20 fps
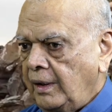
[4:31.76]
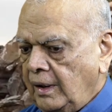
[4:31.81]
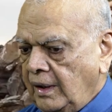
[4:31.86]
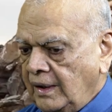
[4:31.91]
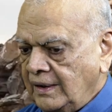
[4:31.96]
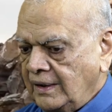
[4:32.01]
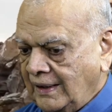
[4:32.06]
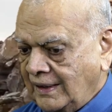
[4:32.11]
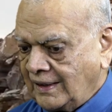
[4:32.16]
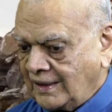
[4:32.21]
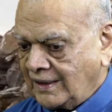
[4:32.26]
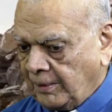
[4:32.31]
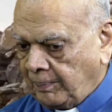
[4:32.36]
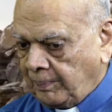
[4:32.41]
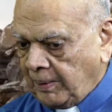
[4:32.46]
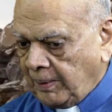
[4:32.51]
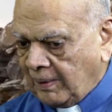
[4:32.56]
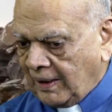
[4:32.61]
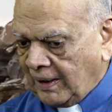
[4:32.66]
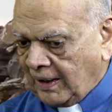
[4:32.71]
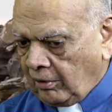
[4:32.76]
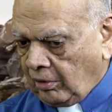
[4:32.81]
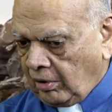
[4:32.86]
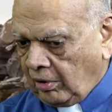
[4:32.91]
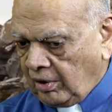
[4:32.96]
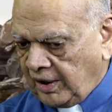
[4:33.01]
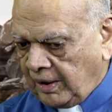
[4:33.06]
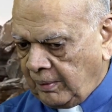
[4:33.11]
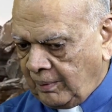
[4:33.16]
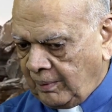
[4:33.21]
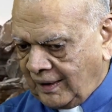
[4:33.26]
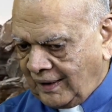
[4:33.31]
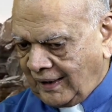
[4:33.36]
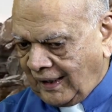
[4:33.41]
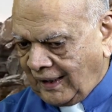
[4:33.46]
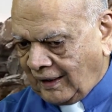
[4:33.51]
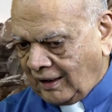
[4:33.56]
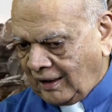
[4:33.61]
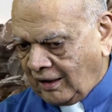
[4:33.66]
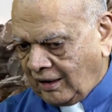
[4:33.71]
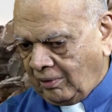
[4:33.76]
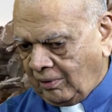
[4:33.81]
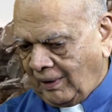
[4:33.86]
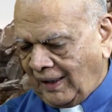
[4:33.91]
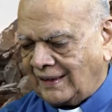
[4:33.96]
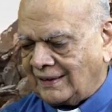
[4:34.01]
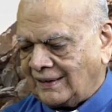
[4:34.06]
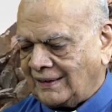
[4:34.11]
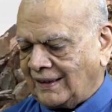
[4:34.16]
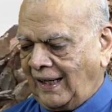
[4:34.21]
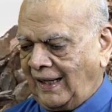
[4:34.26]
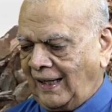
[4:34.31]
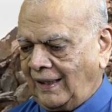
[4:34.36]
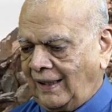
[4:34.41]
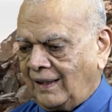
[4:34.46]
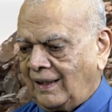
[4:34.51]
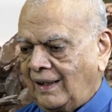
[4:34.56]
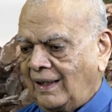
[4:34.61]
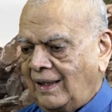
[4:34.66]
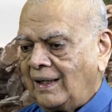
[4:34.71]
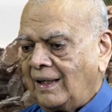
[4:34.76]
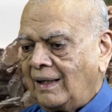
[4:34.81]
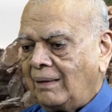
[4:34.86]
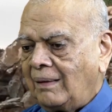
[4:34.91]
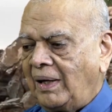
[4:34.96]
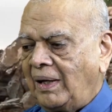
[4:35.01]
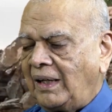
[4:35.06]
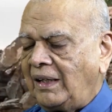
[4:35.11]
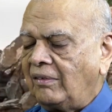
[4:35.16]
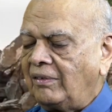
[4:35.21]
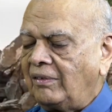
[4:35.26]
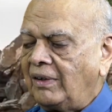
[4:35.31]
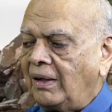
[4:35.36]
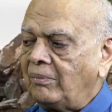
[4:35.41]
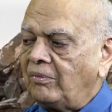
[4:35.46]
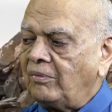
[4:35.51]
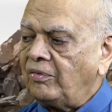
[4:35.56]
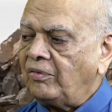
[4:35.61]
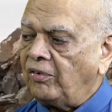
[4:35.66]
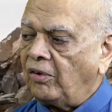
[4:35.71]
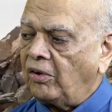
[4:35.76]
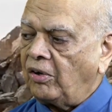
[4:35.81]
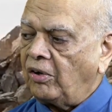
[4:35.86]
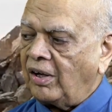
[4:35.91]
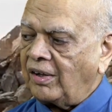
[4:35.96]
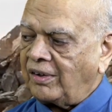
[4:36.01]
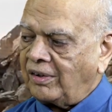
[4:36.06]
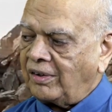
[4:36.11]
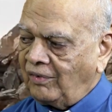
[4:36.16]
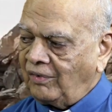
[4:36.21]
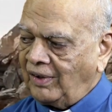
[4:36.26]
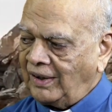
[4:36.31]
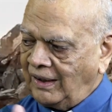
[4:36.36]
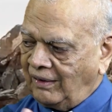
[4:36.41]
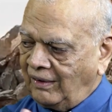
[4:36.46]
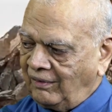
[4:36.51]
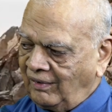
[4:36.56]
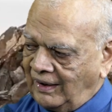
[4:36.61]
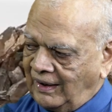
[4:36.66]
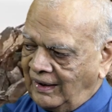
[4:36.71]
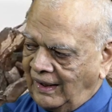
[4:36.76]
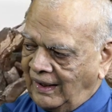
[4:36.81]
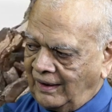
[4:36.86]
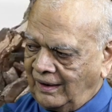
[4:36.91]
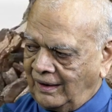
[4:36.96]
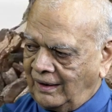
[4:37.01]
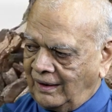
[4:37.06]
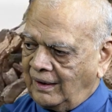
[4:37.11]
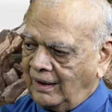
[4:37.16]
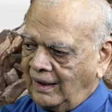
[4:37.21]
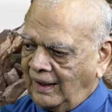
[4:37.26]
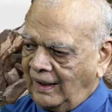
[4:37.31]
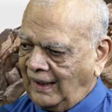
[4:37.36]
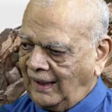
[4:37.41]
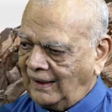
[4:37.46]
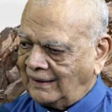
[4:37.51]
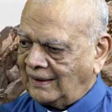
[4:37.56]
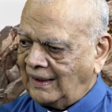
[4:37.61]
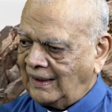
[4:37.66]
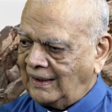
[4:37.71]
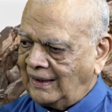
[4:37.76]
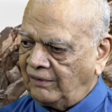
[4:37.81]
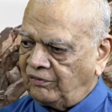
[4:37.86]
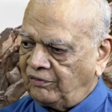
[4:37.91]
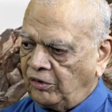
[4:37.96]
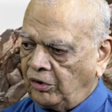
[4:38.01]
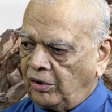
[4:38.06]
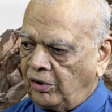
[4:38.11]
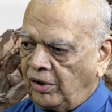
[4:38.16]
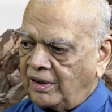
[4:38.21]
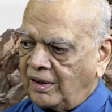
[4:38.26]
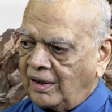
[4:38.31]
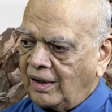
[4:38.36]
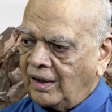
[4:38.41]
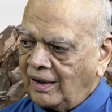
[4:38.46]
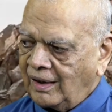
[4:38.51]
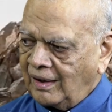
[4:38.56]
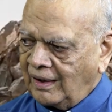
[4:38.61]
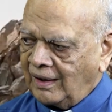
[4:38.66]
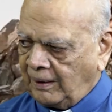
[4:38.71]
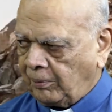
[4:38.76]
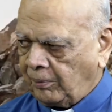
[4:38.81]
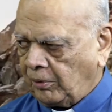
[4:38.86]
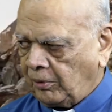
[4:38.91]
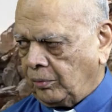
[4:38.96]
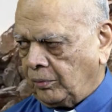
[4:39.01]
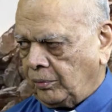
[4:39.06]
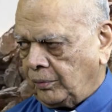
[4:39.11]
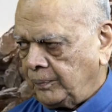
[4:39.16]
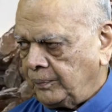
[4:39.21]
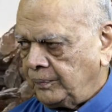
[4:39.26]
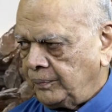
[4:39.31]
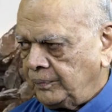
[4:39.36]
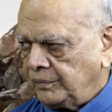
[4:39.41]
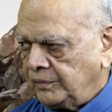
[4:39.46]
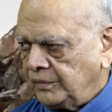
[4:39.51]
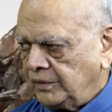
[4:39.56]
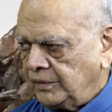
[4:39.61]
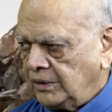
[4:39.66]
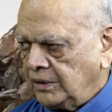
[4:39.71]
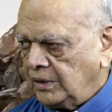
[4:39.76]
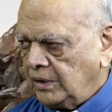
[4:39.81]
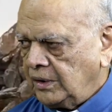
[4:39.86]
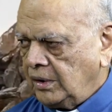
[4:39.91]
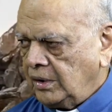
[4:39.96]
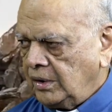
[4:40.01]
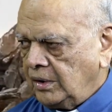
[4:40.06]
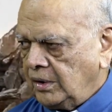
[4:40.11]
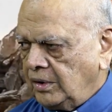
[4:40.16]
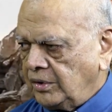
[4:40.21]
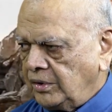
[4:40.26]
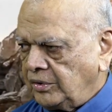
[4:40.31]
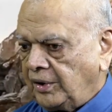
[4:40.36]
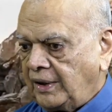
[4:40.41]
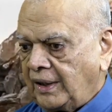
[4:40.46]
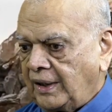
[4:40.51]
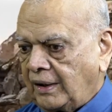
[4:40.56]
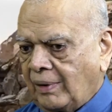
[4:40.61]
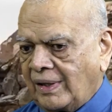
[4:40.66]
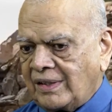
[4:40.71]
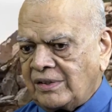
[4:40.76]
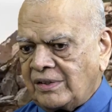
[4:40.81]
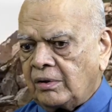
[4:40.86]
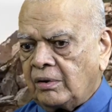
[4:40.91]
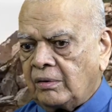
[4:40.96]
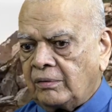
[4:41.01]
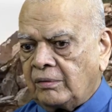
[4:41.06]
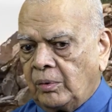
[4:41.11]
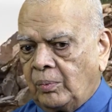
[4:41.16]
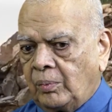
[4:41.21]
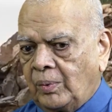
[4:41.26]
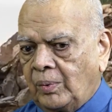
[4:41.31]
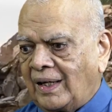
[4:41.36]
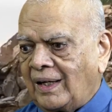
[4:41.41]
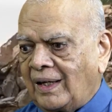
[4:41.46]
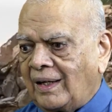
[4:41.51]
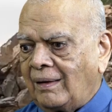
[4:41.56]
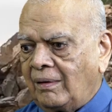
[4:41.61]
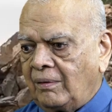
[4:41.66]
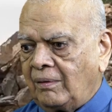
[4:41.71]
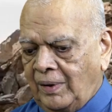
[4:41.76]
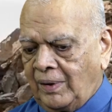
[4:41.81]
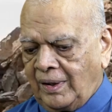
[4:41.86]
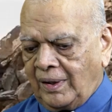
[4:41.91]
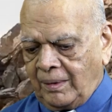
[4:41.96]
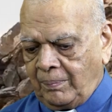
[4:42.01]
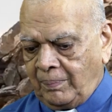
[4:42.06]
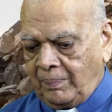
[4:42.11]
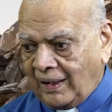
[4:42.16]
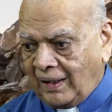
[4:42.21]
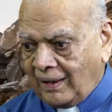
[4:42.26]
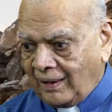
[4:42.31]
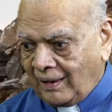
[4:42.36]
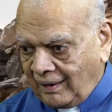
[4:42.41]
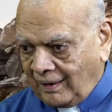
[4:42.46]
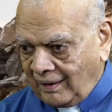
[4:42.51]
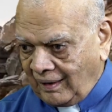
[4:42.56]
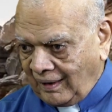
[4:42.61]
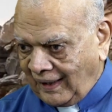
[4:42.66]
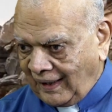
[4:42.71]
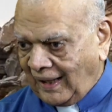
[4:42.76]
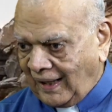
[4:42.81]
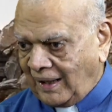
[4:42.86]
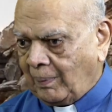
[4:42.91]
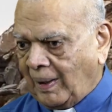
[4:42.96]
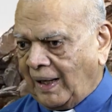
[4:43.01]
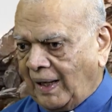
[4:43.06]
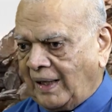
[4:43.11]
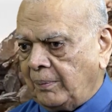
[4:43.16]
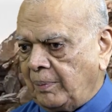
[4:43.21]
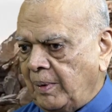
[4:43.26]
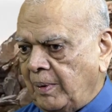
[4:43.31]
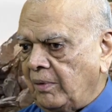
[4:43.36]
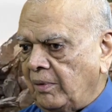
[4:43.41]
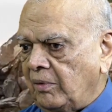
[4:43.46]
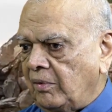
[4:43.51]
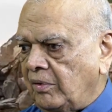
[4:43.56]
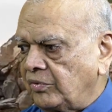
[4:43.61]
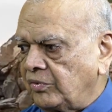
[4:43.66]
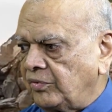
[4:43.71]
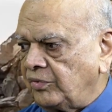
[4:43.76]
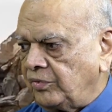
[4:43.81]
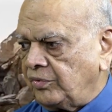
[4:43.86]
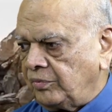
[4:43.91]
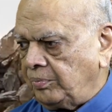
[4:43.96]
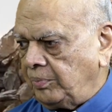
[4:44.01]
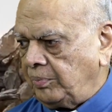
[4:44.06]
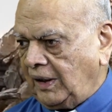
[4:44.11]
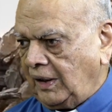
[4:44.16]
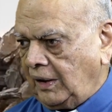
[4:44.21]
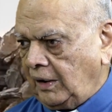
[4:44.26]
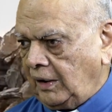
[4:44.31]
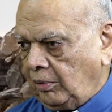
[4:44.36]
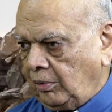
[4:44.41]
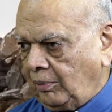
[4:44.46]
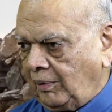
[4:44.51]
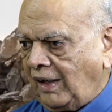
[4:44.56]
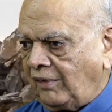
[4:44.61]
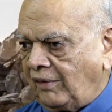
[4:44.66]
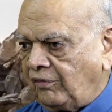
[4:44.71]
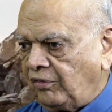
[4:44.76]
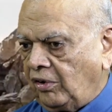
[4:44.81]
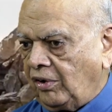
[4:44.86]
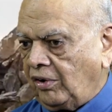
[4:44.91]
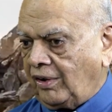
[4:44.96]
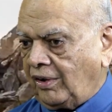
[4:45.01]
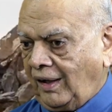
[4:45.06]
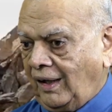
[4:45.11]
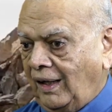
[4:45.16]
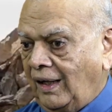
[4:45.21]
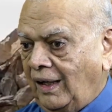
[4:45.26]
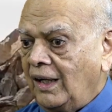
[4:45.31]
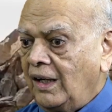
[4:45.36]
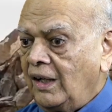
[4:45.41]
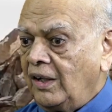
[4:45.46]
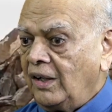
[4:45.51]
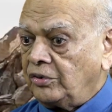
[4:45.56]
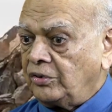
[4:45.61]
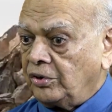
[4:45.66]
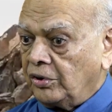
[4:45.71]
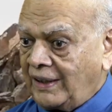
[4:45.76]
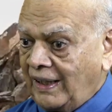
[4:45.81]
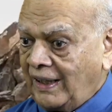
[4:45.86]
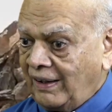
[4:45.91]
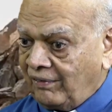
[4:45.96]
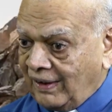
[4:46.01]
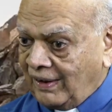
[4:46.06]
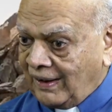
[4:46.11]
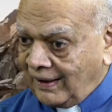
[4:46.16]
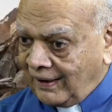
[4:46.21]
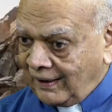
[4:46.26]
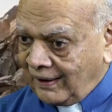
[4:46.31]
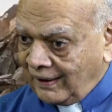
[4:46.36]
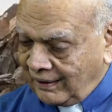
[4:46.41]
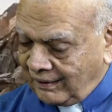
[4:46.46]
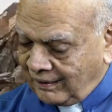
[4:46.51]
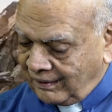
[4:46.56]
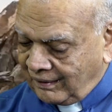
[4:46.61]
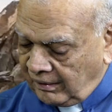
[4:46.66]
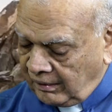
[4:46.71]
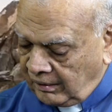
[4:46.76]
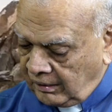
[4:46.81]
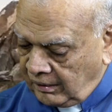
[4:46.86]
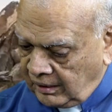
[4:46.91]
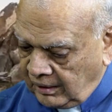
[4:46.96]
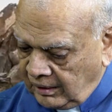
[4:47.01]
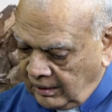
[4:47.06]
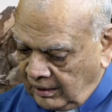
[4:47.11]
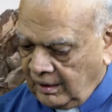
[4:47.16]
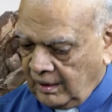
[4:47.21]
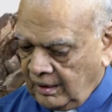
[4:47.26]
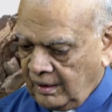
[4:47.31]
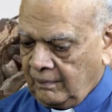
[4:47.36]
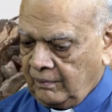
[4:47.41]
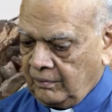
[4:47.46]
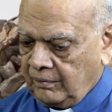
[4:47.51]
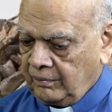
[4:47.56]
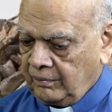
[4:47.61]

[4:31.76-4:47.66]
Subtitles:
Since the people had already been taken into exile, many of them forgot when they were there in exile, they forgot Hebrew. So the question of the word being read by the people was beginning to get forgotten. So there were